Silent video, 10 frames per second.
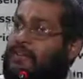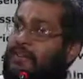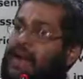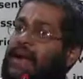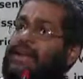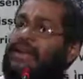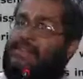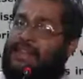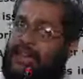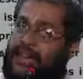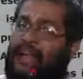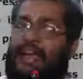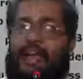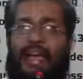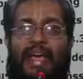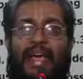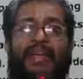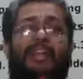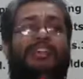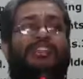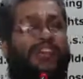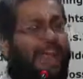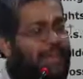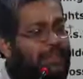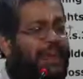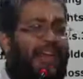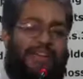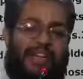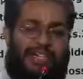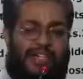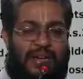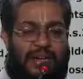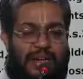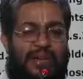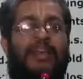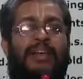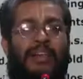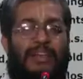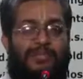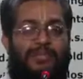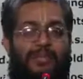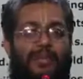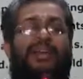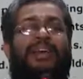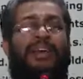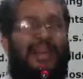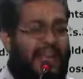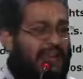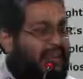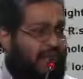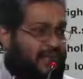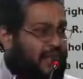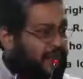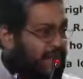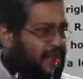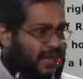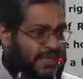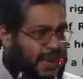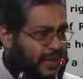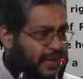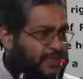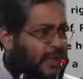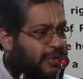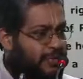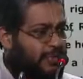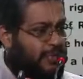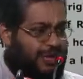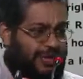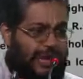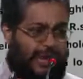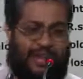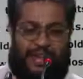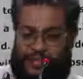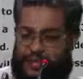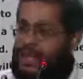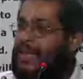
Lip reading: But understand again, share valuation is more creative. The subject, the chapter is what? More creative.